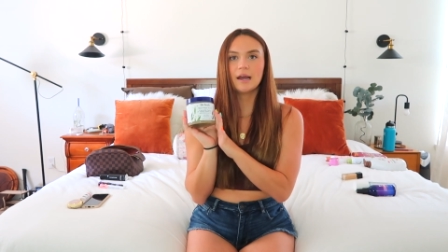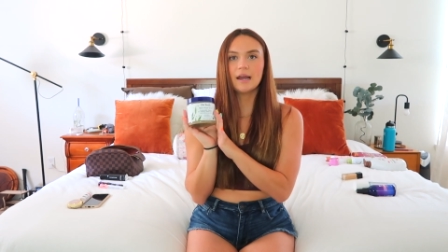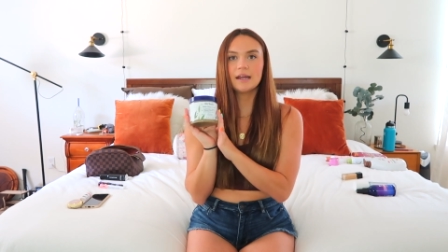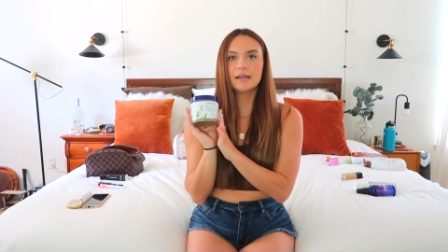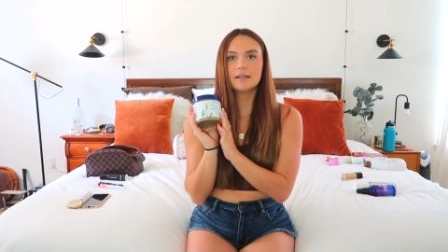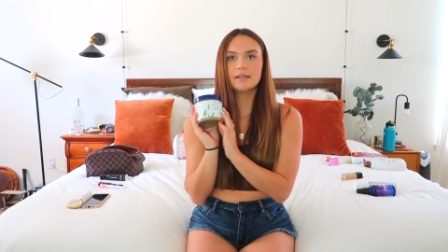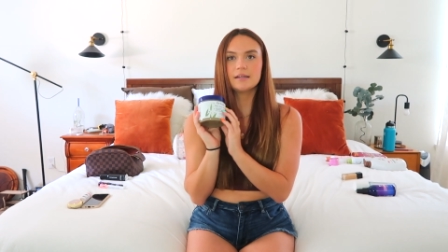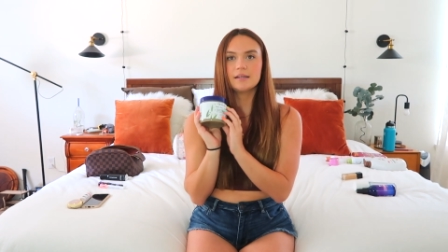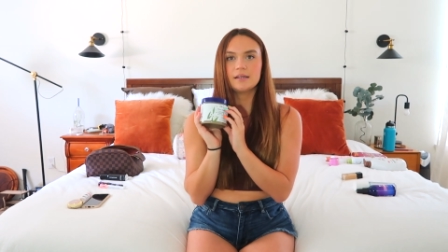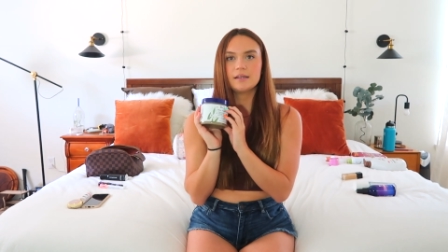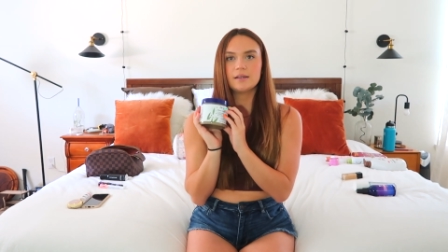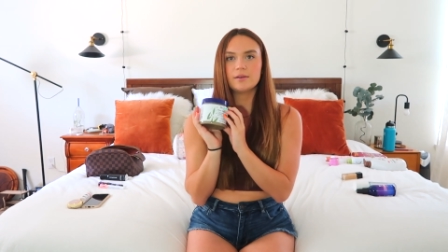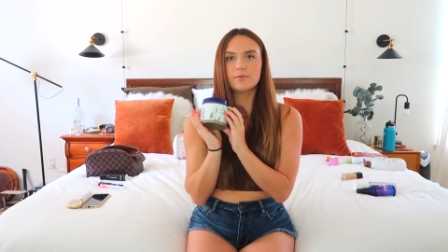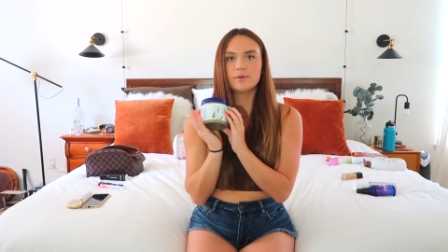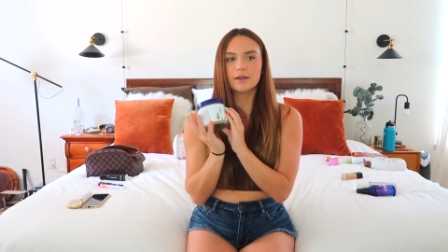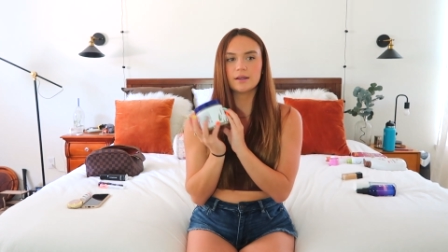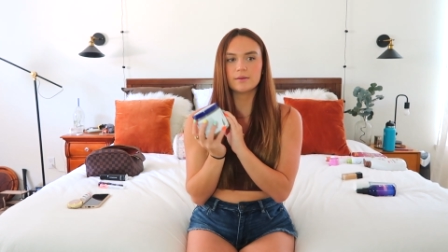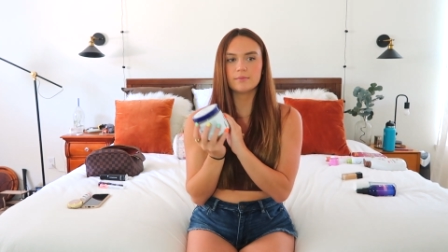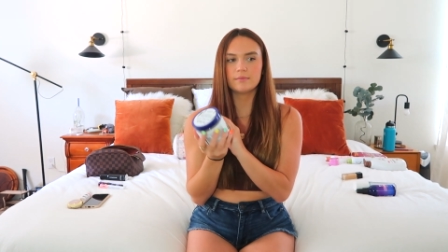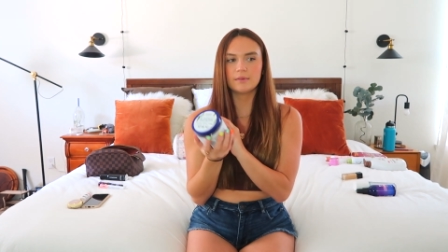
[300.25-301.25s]
Highly
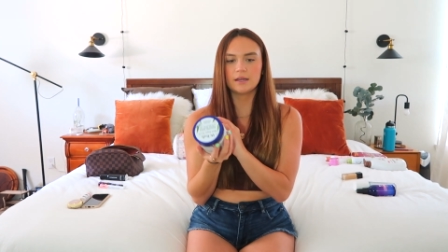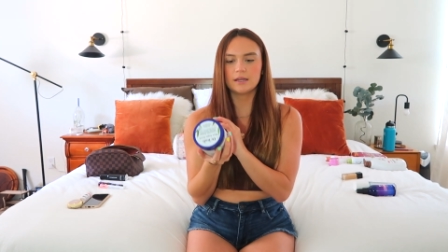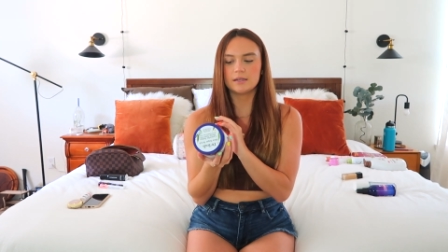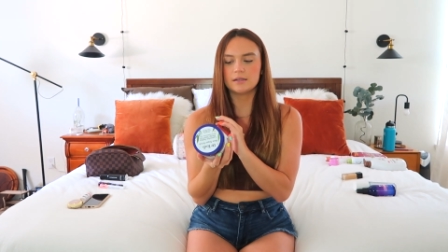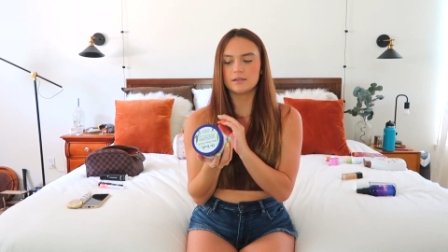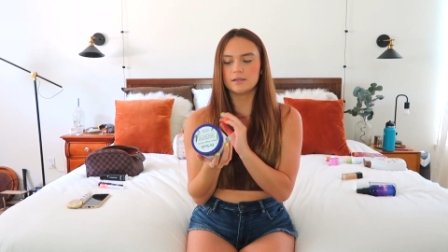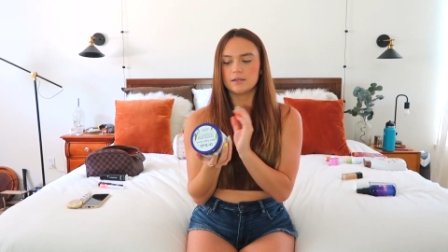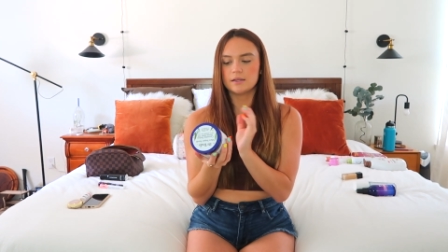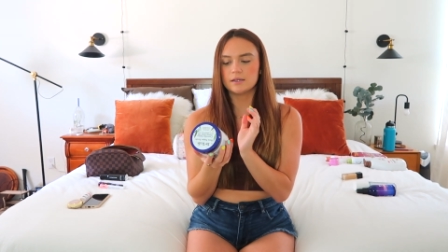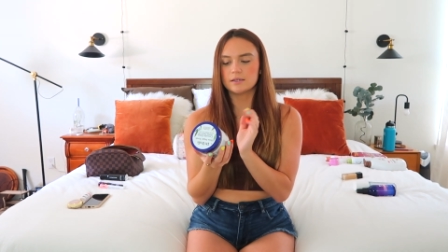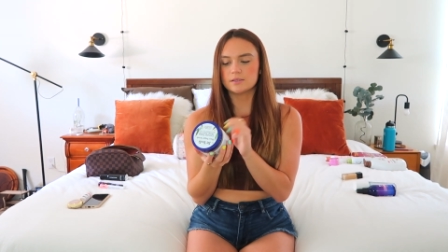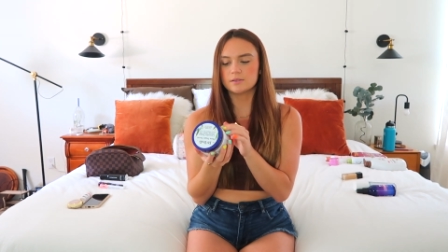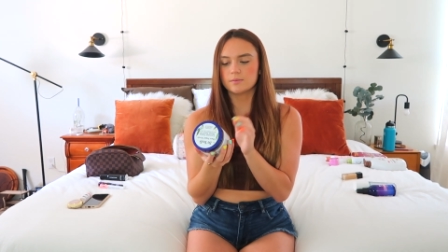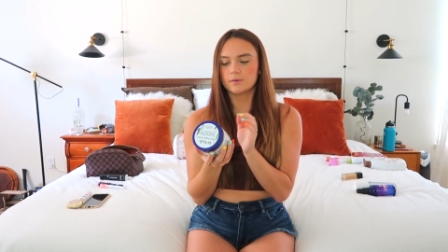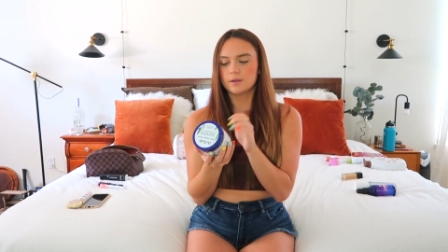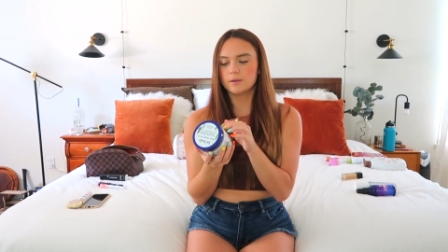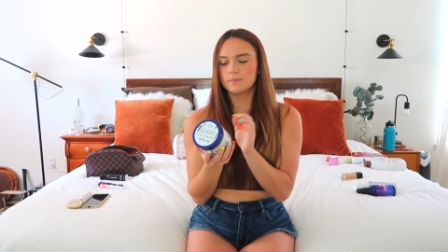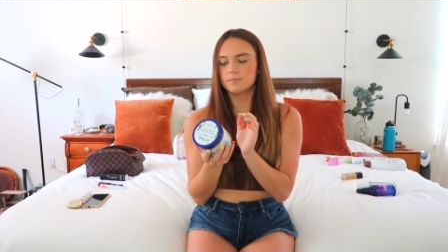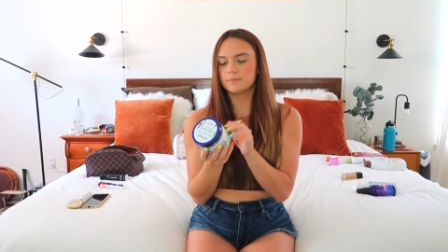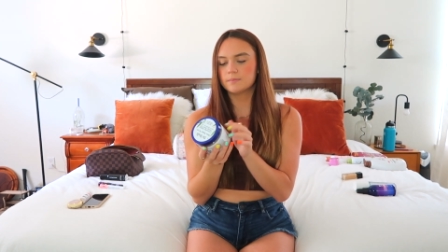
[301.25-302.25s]
recommend this
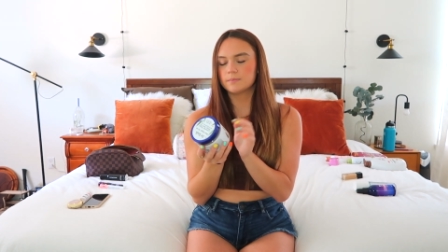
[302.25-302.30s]
one